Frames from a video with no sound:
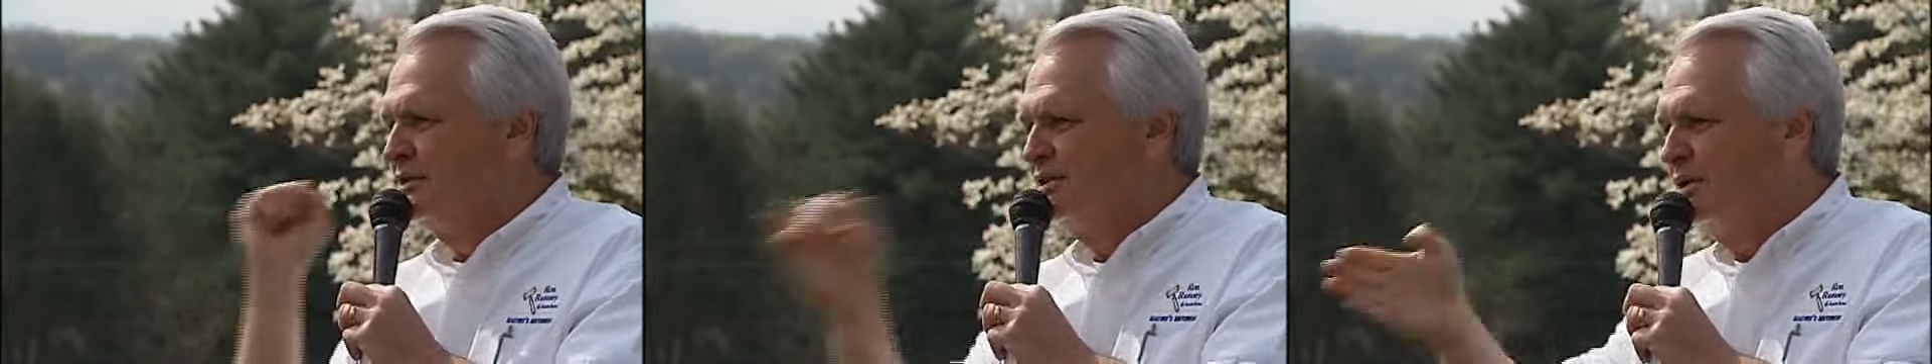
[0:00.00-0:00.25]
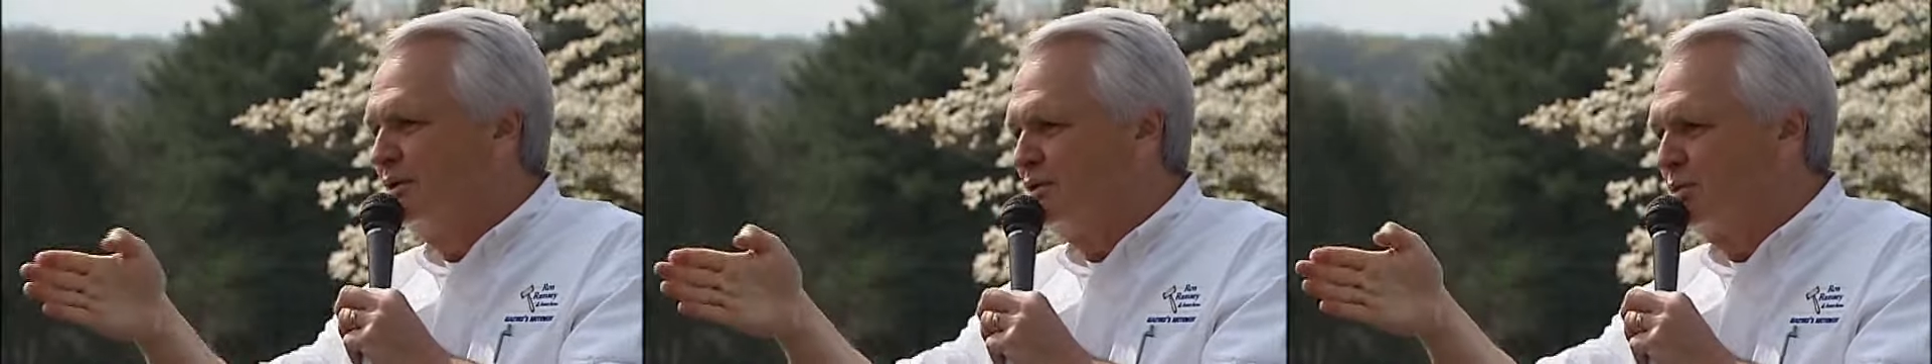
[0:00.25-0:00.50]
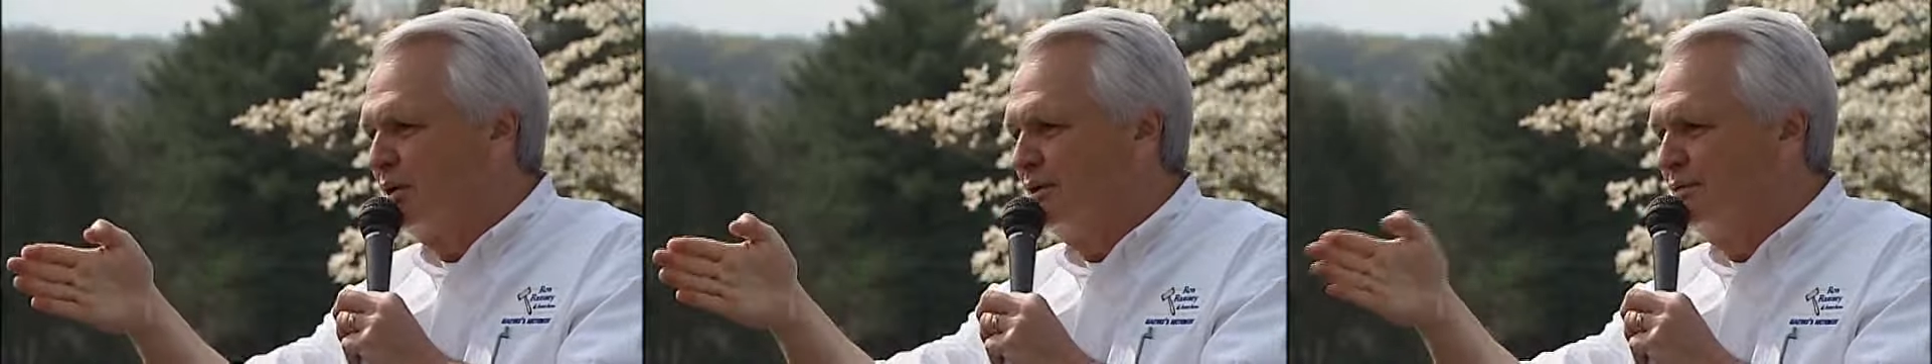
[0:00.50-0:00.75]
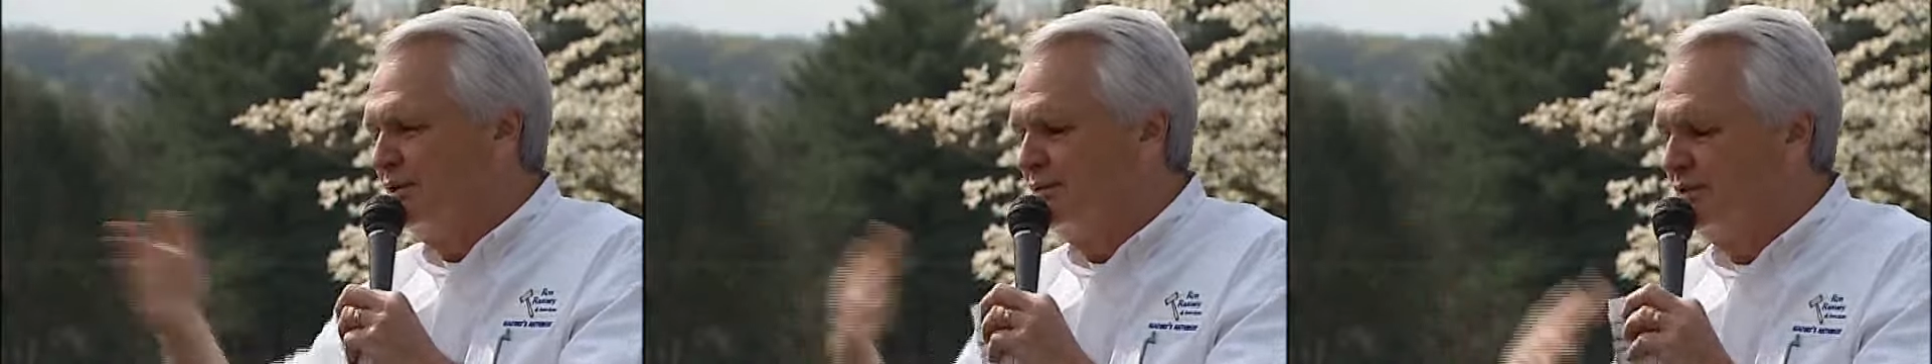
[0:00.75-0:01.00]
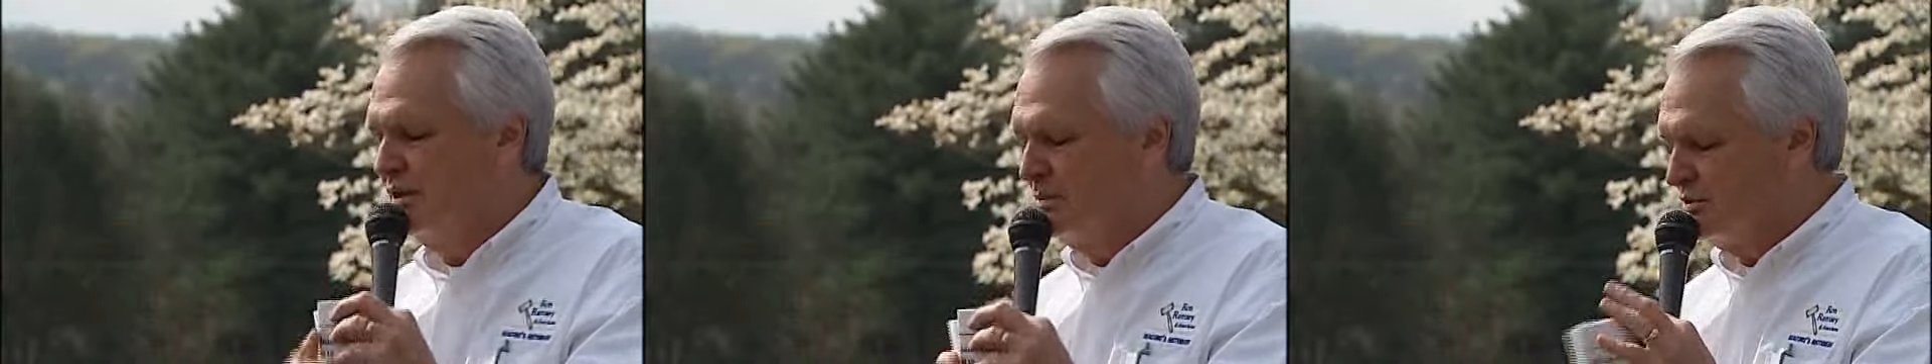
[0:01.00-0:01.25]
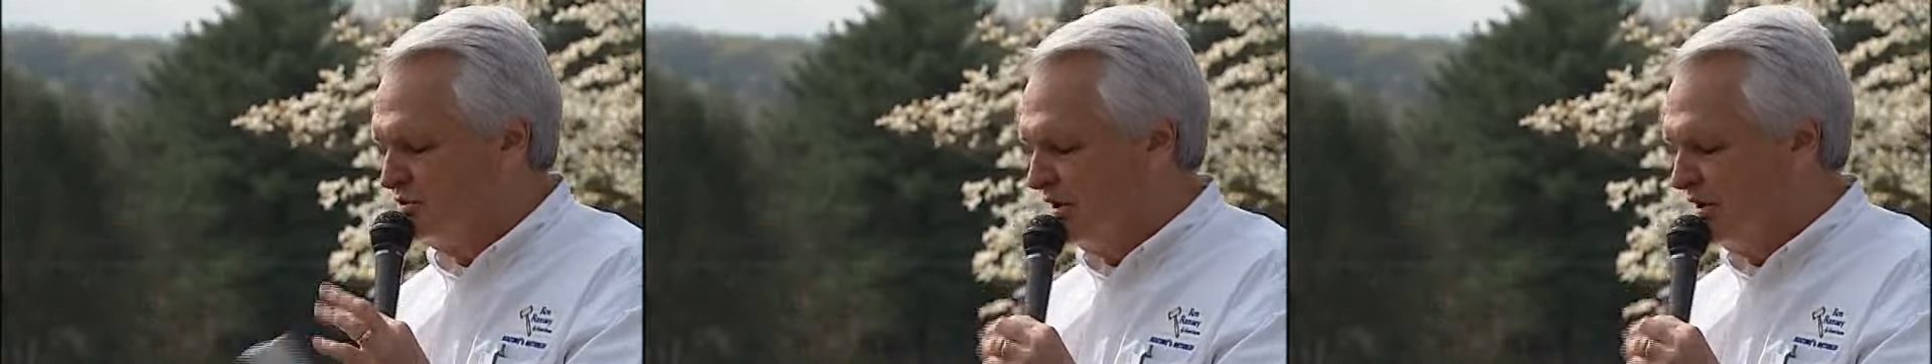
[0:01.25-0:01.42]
Sold at 1250, number